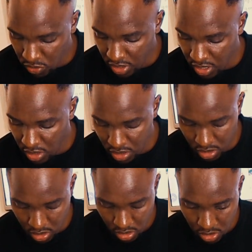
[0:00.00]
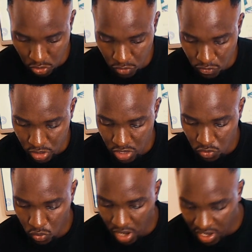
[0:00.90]
kindly don't
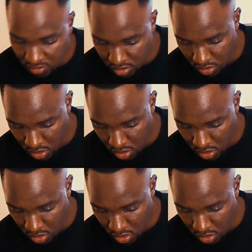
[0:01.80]
forget to ask,